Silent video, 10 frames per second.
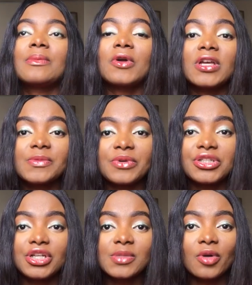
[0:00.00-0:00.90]
I'm gonna
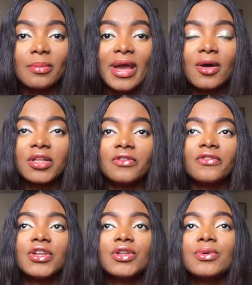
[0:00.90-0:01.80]
expatiate more in my other
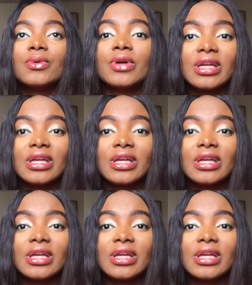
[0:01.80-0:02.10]
video.